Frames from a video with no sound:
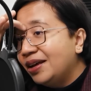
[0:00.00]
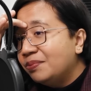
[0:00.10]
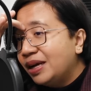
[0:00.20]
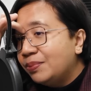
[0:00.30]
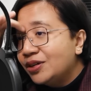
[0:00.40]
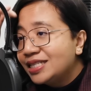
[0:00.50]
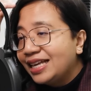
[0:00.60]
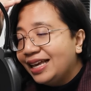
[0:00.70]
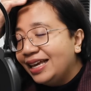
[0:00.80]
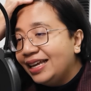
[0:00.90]
My boss
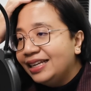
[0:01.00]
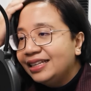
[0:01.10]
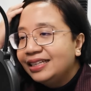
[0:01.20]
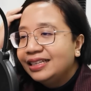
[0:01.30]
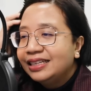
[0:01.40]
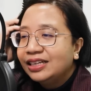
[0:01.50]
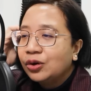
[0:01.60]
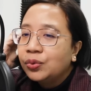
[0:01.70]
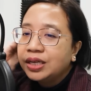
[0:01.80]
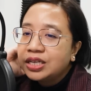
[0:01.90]
and the
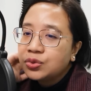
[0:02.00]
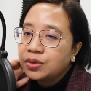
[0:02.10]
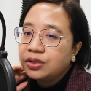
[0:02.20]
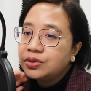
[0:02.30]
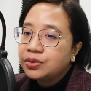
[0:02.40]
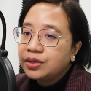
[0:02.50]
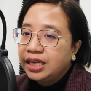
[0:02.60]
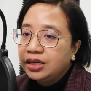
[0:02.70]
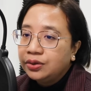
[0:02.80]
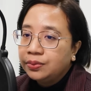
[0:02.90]
co-workers were also
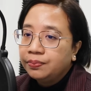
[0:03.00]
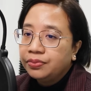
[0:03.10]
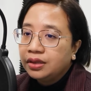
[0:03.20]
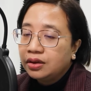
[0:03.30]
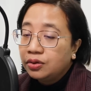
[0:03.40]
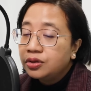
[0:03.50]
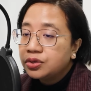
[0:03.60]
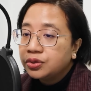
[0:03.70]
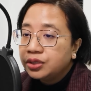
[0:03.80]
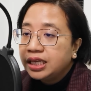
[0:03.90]

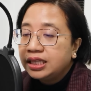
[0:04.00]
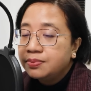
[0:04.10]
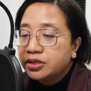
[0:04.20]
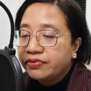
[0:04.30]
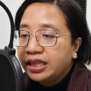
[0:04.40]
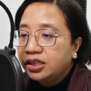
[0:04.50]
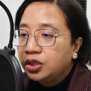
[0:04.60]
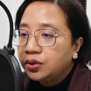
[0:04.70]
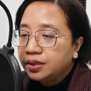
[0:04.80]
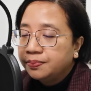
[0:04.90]
good in terms of
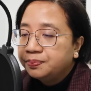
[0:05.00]
attitude.